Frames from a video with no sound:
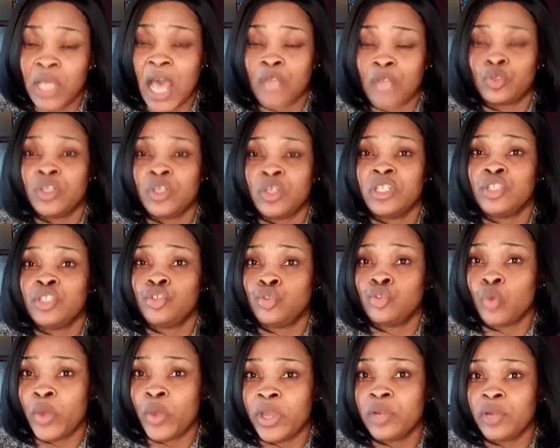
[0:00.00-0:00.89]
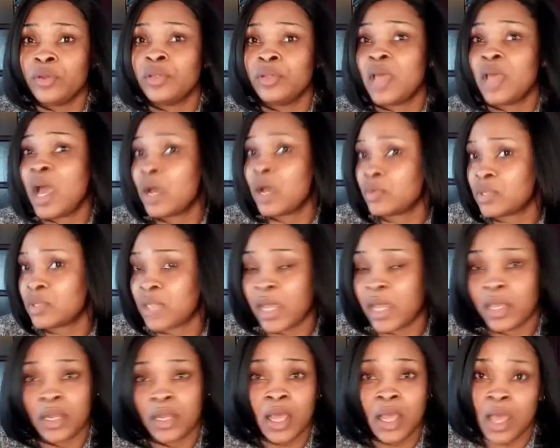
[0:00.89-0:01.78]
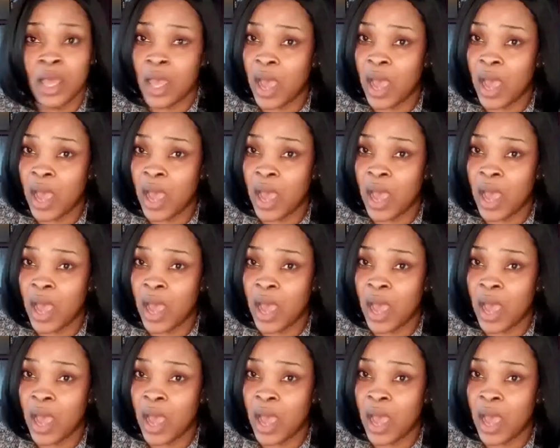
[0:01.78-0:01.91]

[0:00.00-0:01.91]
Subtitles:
actually showing on the outside.